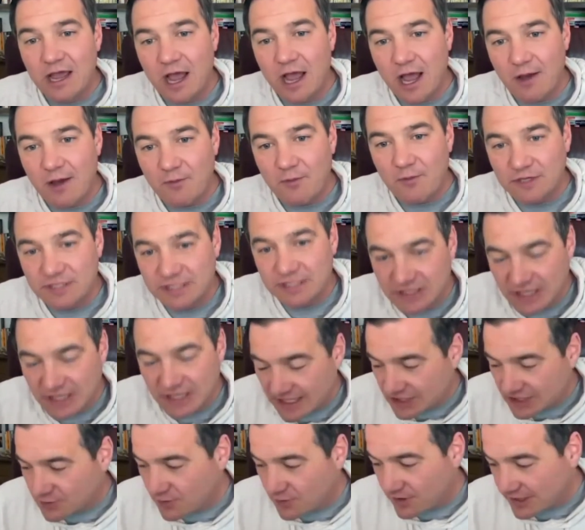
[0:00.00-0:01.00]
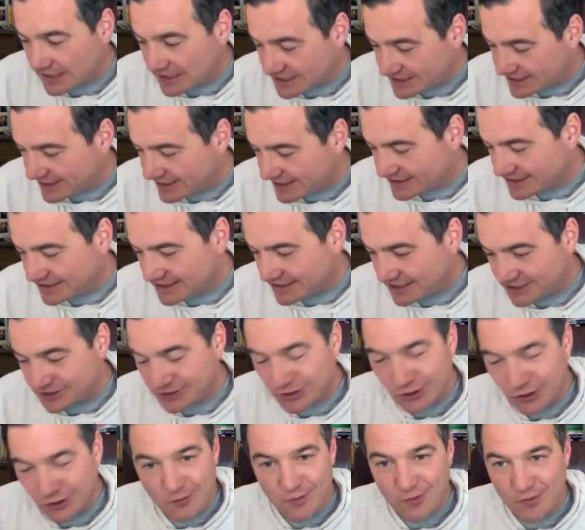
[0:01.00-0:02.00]
which is, I guess, where he selected his
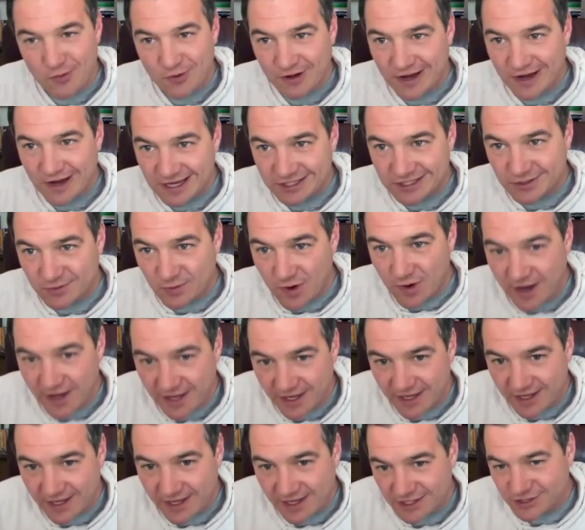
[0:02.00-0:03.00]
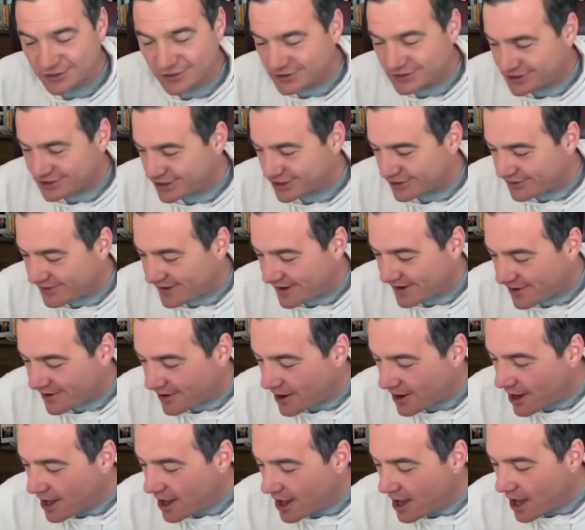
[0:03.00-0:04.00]
home. And we're going to ask him why he chose to go there.
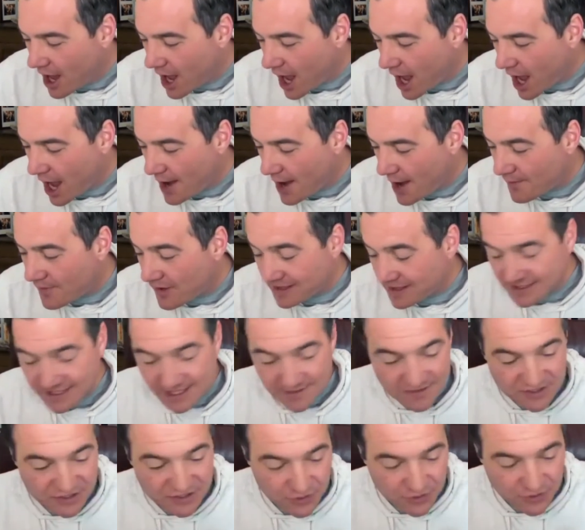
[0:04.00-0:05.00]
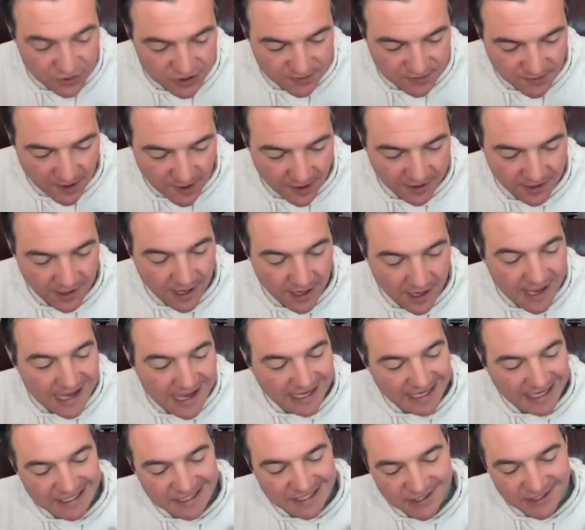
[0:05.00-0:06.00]
His name is Usman.
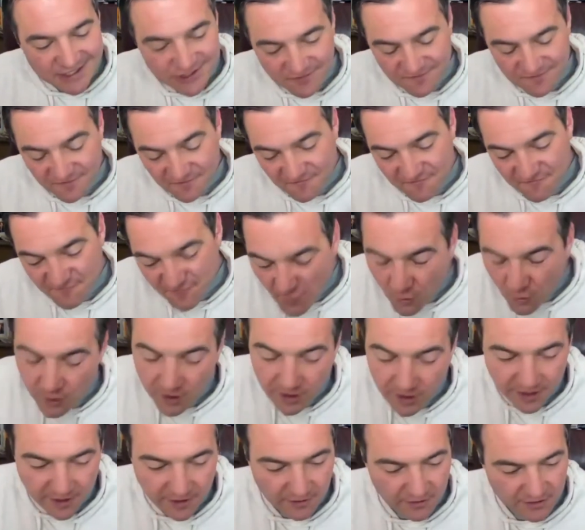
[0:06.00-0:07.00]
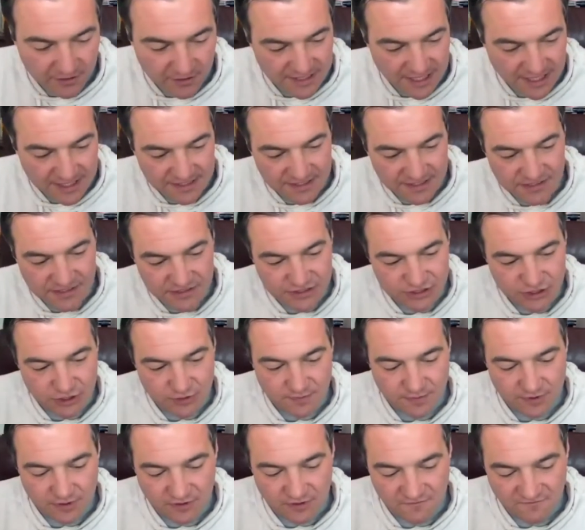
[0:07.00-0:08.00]
He served for 4 years as an
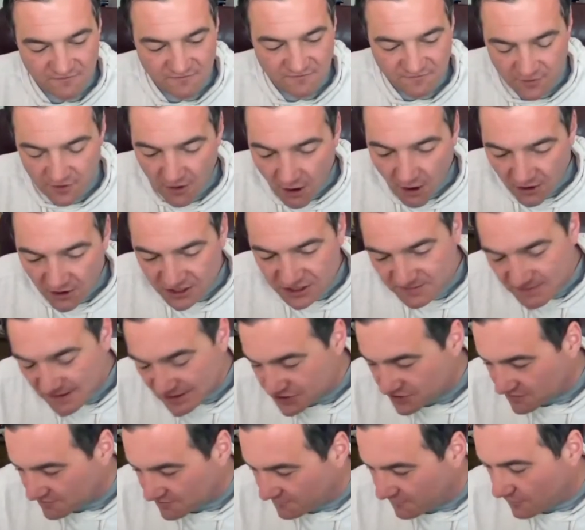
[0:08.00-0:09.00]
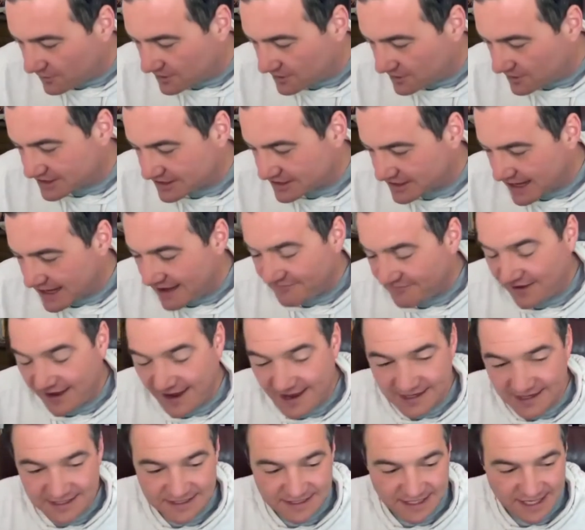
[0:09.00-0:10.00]
interpreter for our special forces in
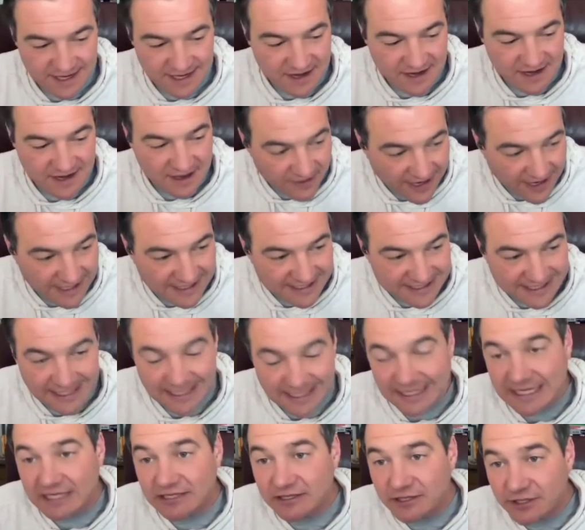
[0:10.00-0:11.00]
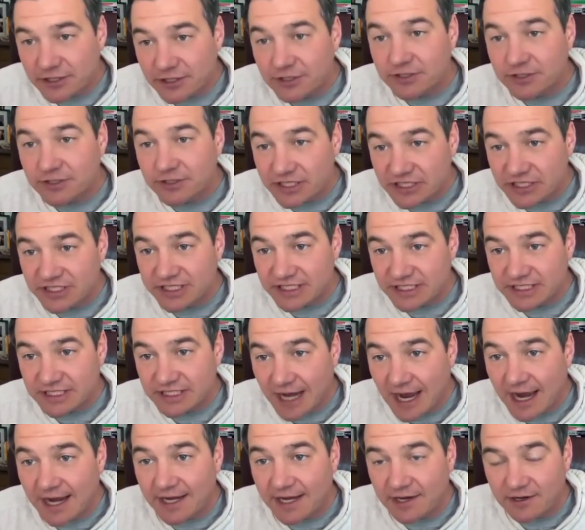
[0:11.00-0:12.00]
Afghanistan. And like I said, he literally just
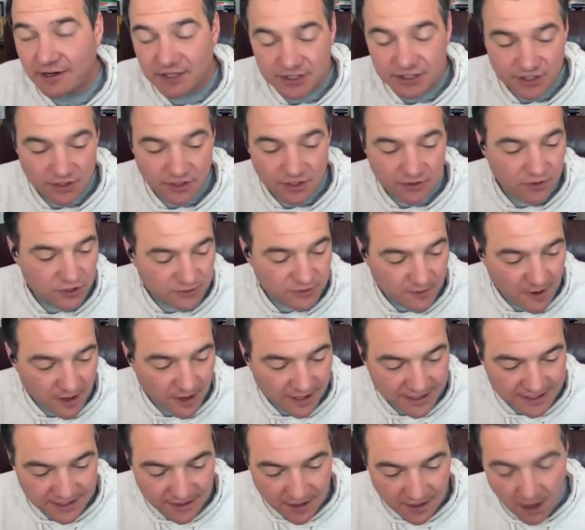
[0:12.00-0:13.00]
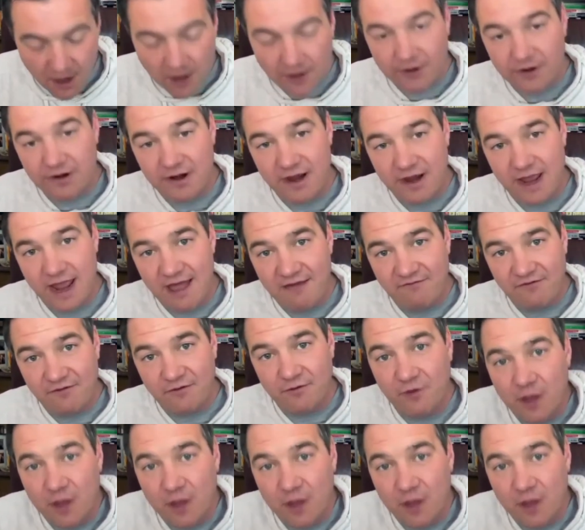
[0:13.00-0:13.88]
got here. So Usman, it's an honor to have you